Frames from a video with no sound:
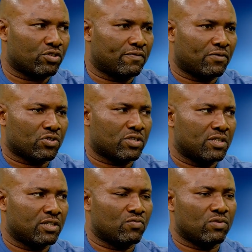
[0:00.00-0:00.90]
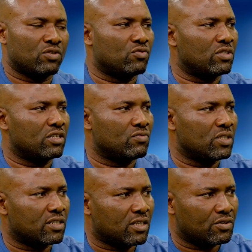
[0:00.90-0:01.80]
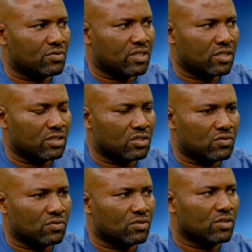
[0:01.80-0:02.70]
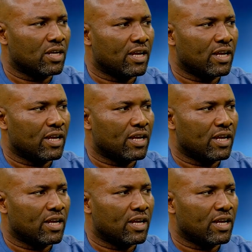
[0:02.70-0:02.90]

the first thing is we need to deal with the security issues,